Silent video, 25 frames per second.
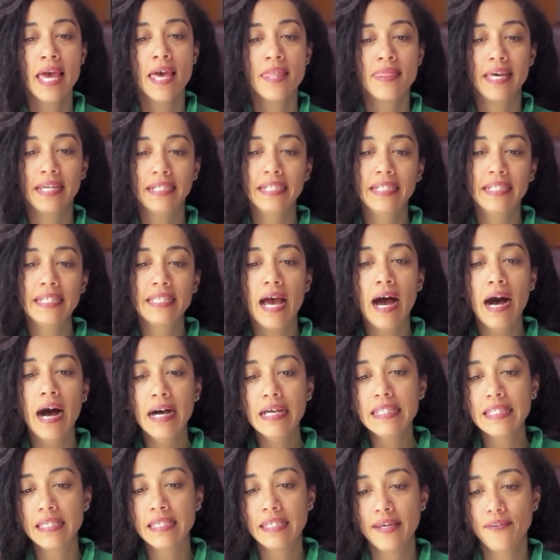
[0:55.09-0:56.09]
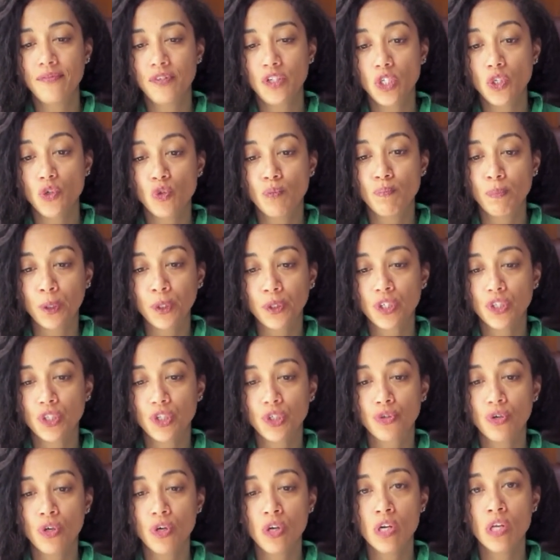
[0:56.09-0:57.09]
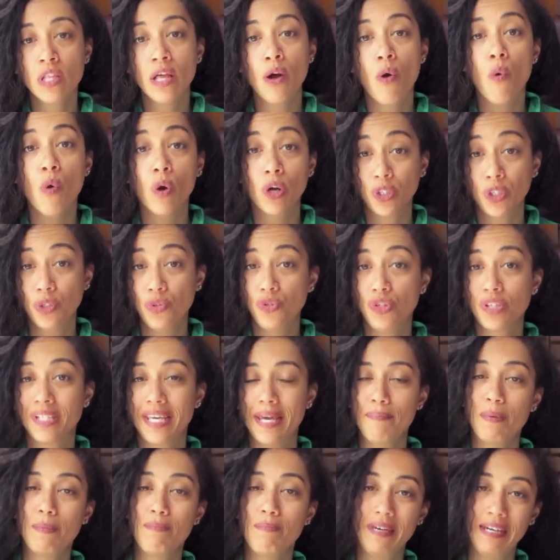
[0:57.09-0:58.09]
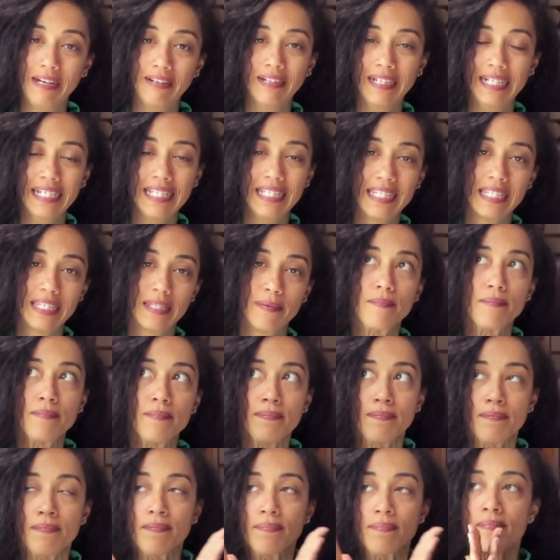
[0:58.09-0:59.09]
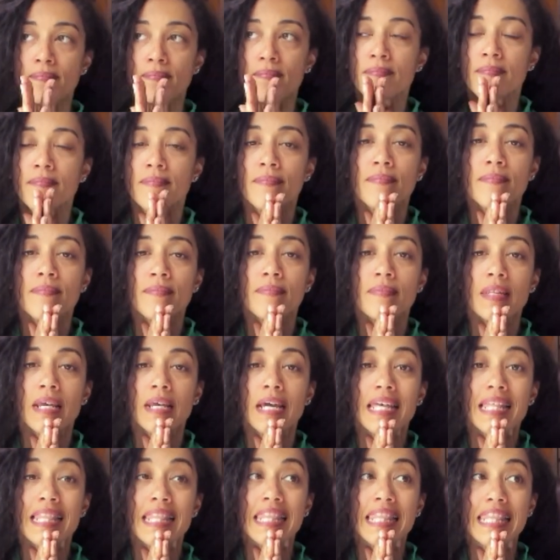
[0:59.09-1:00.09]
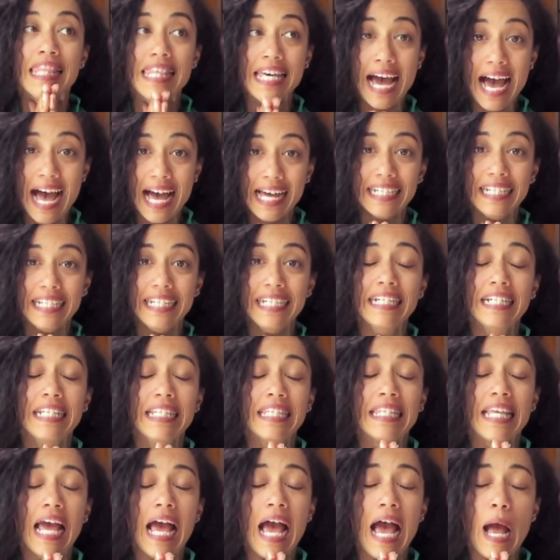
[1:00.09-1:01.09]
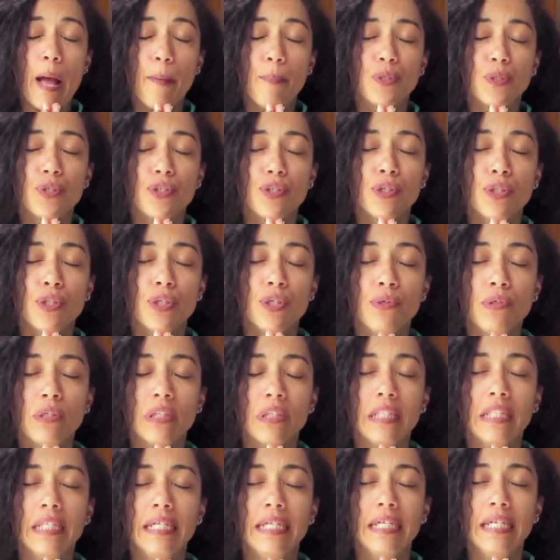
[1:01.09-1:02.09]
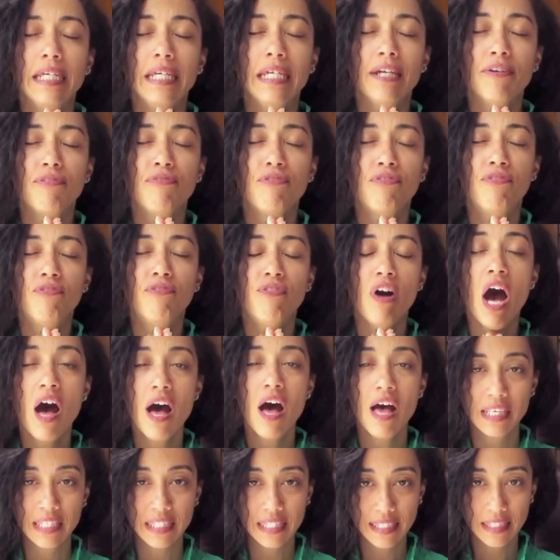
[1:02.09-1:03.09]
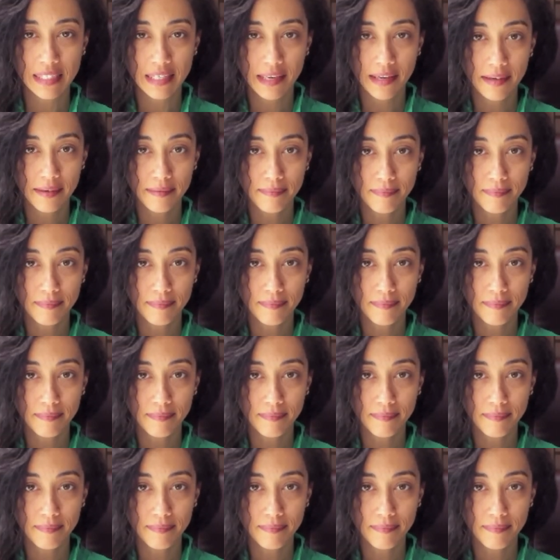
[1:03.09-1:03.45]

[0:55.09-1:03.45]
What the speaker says: that it is unsafe to use birth control or to skip periods. That is absolutely false.